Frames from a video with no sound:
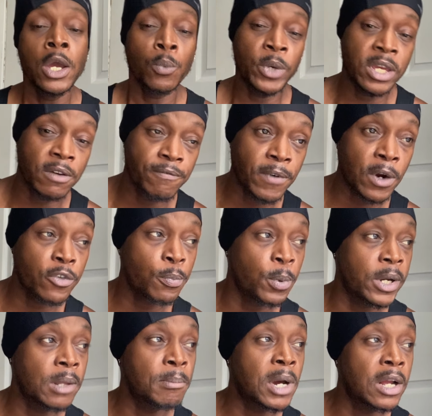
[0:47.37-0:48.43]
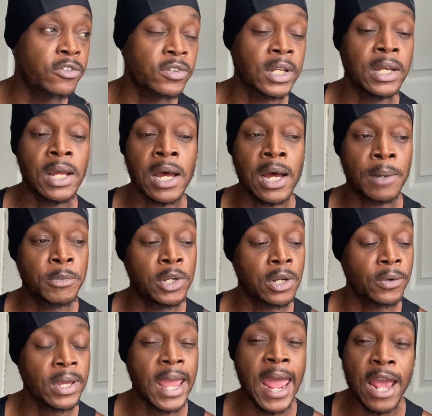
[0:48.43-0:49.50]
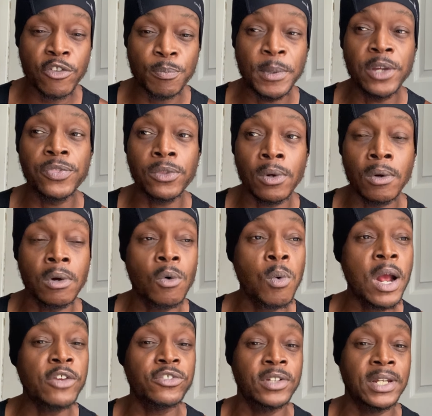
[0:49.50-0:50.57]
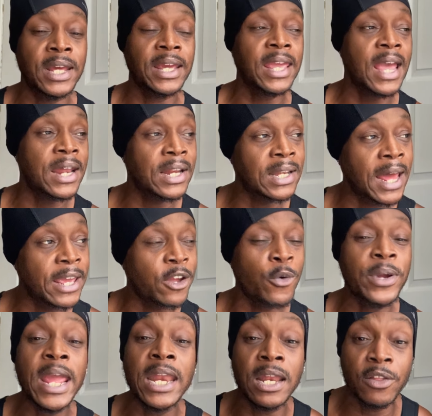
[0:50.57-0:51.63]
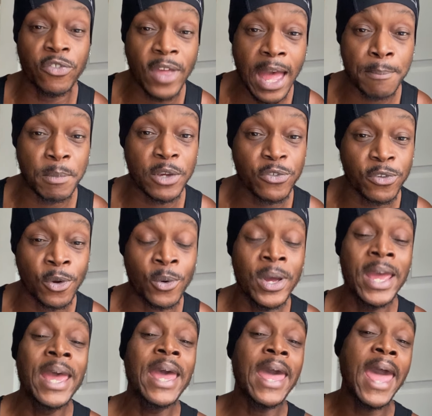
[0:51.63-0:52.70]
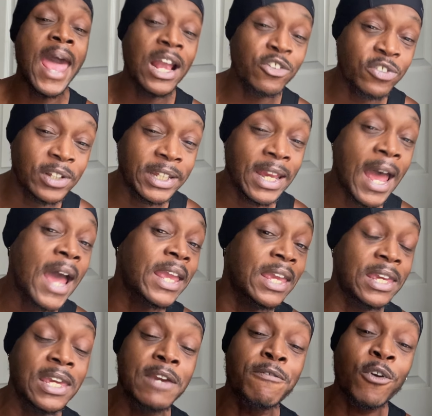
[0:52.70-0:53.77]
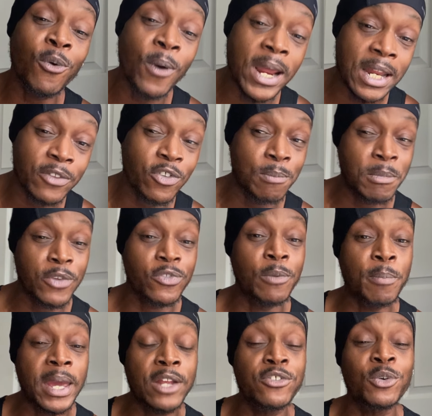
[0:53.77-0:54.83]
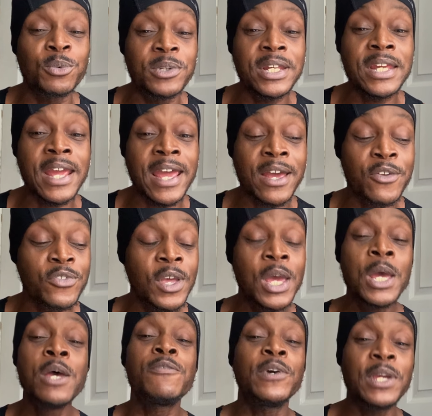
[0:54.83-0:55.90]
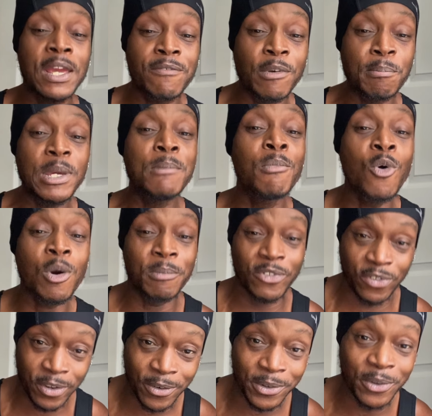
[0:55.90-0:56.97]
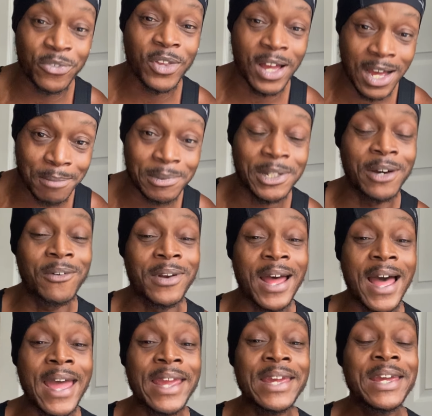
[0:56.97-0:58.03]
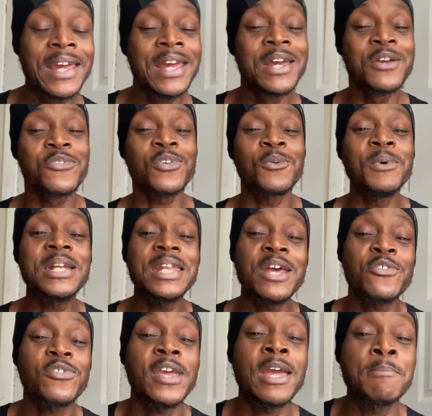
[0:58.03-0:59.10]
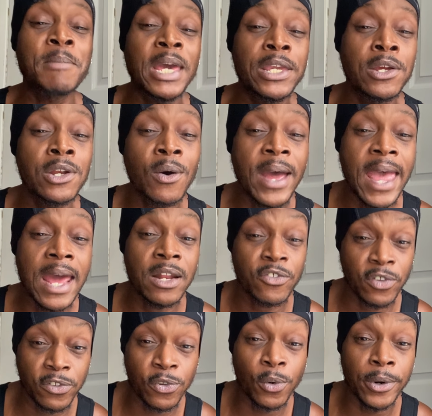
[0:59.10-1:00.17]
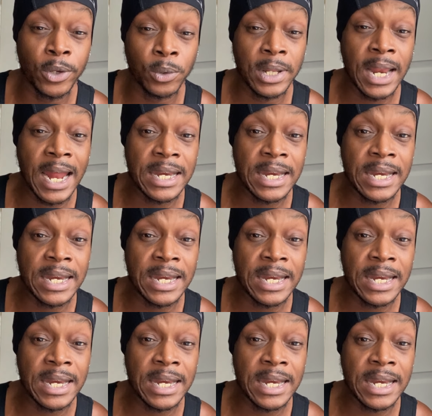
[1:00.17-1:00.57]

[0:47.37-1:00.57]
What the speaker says: we converse pretty much, and he asked me a thorough question that kind of like created a topic. So actually, I can give credit to Mr. Pedro Diaz for giving me more material to upload. All right. So with that said, man, I had a tutorial that I